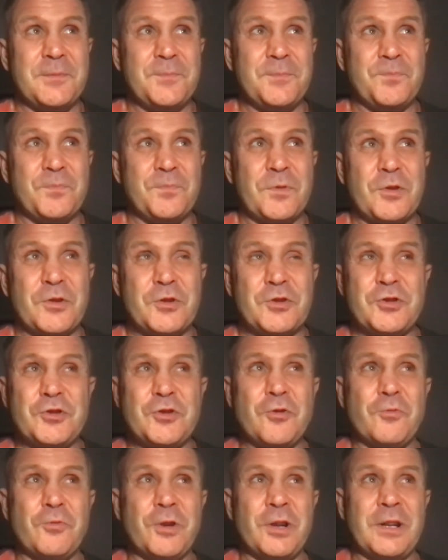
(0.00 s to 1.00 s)
there's no
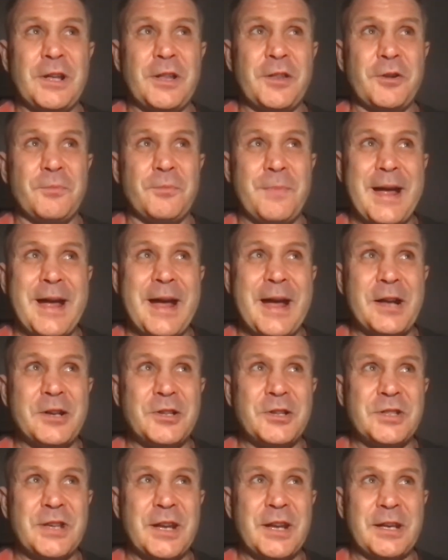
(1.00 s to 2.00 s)
real other
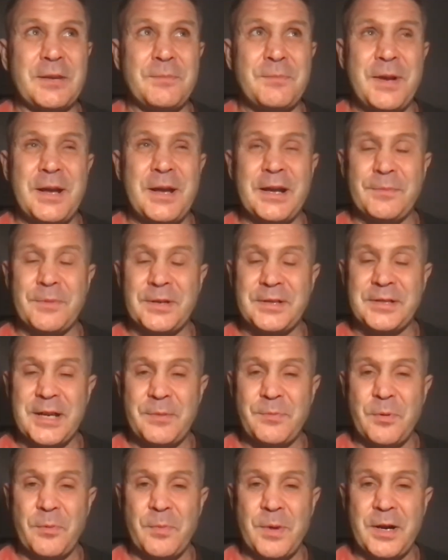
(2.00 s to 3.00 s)
match that can make him the type
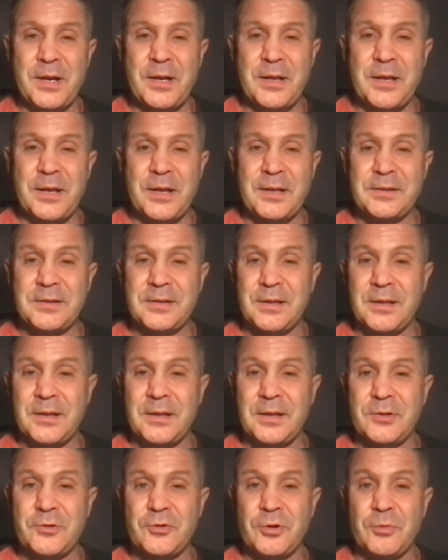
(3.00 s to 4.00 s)
of money
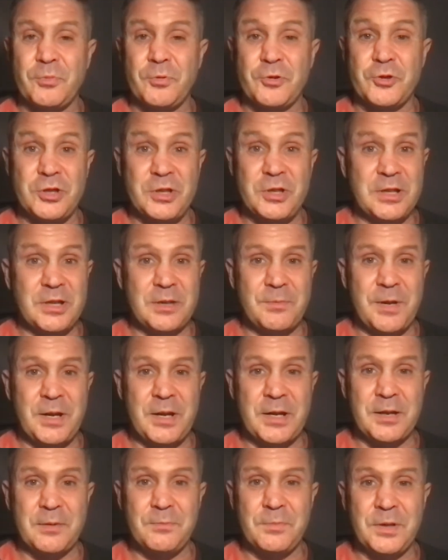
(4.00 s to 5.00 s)
that Triple G can make
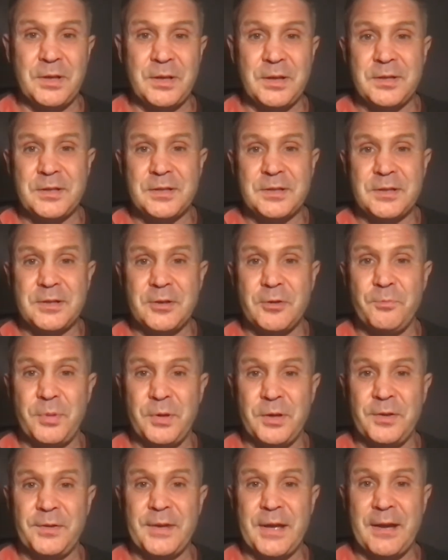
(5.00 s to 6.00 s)
him because they'll
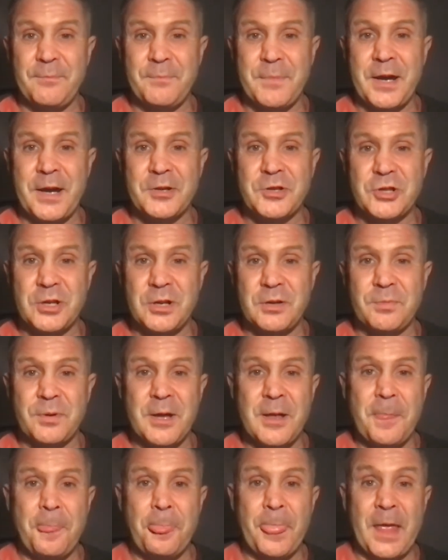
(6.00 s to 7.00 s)
build that match up
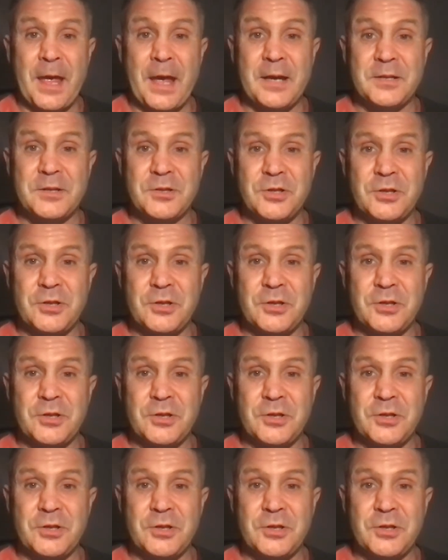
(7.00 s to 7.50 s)
as